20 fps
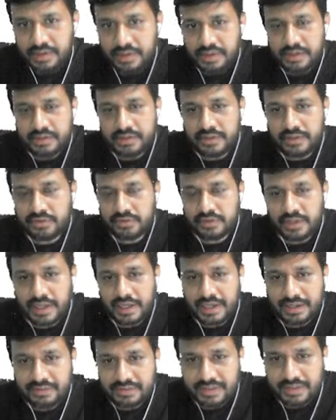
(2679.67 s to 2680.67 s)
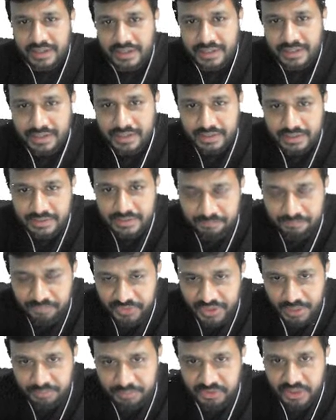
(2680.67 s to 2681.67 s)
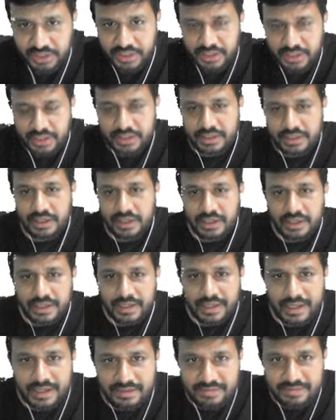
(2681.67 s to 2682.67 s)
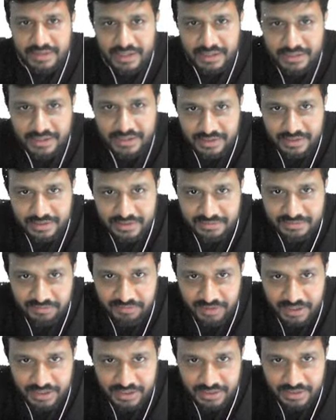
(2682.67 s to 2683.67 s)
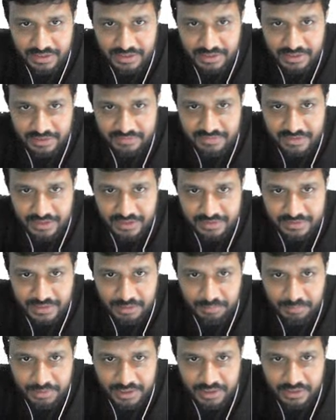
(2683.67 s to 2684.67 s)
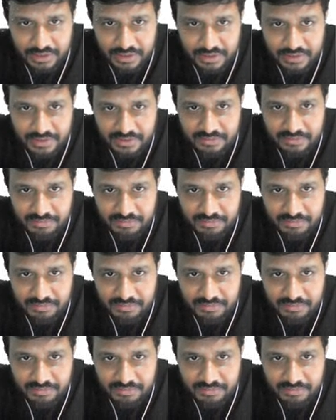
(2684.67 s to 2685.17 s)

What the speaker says: This, can I say that, observe here, can I say that this 1 is nothing but the